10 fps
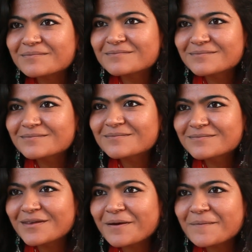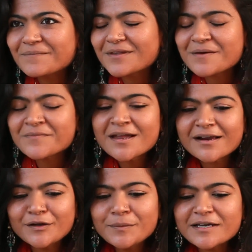Yeah. Can
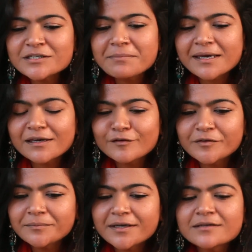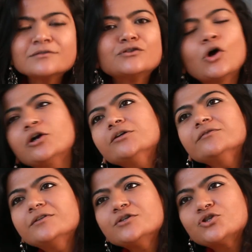you imagine making a film that is not
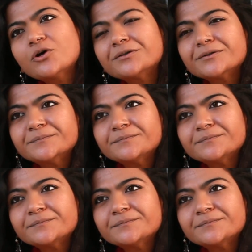of this genre?